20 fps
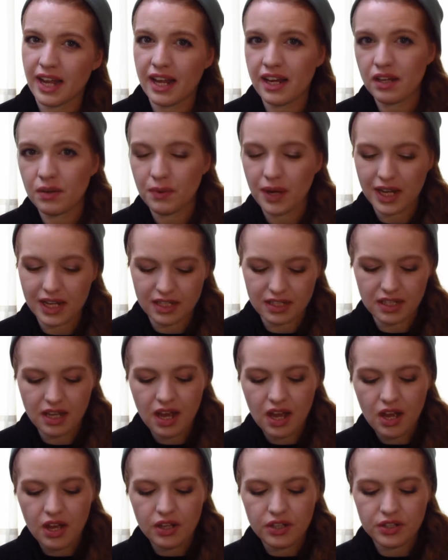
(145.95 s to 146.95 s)
anyways,
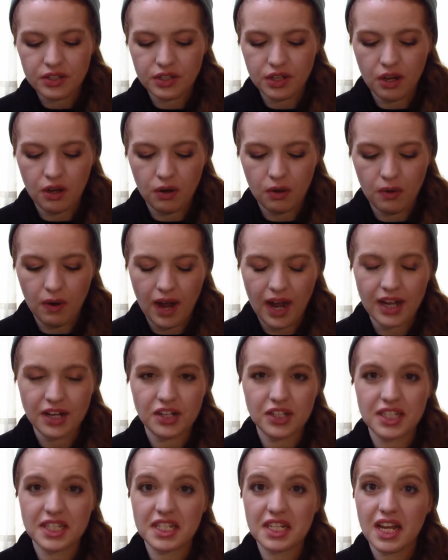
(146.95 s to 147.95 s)
so I
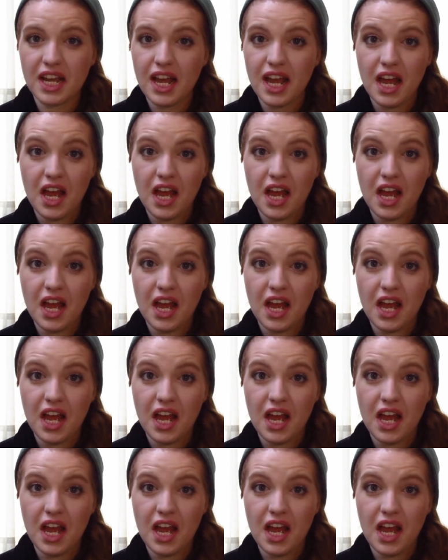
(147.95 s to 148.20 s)
just